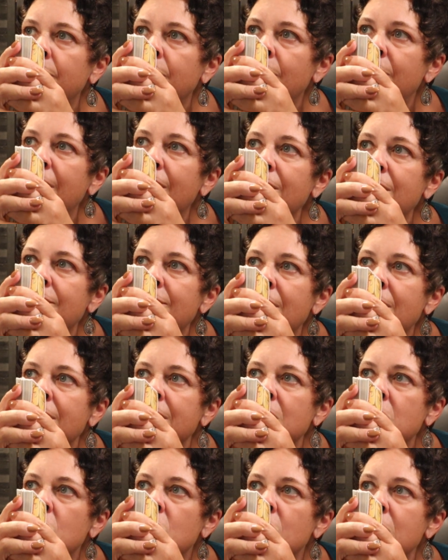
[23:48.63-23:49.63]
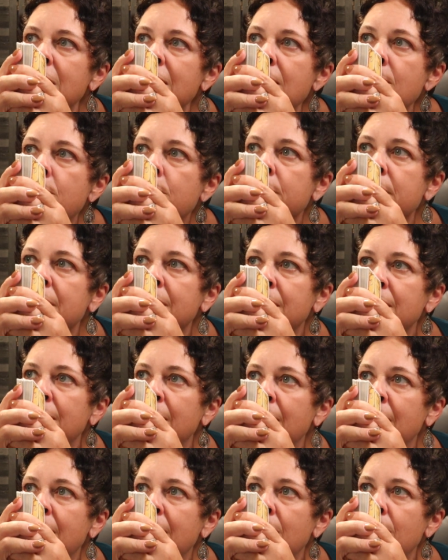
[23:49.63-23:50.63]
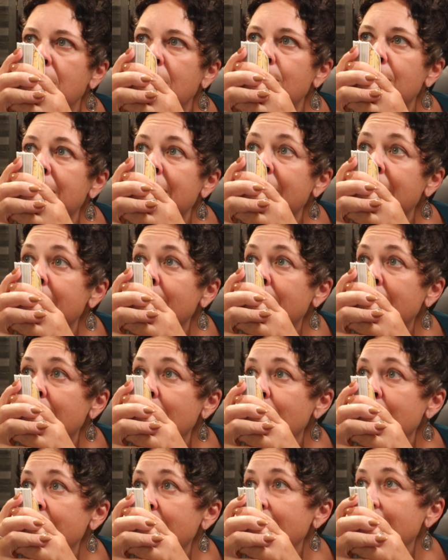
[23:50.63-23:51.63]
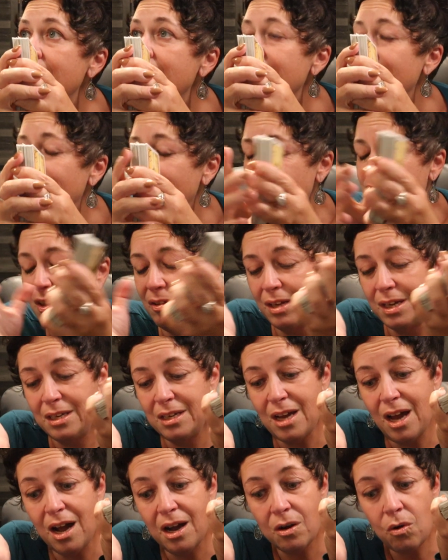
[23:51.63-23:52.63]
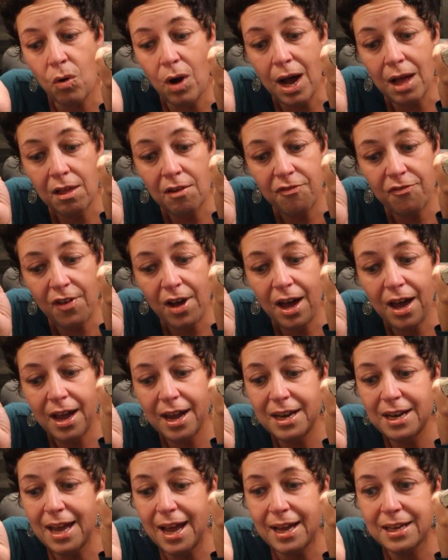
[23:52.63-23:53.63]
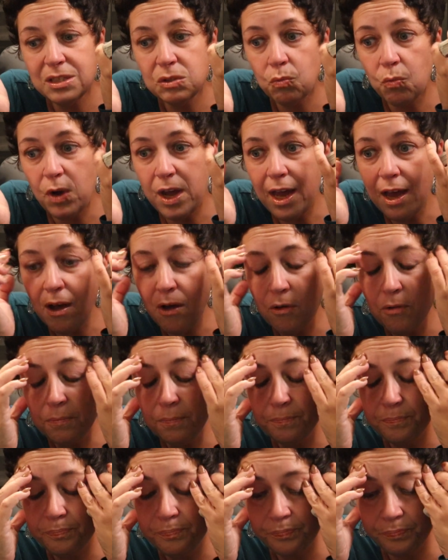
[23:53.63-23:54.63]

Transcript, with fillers: very, very cheap maybe maybe feeling not qualified as well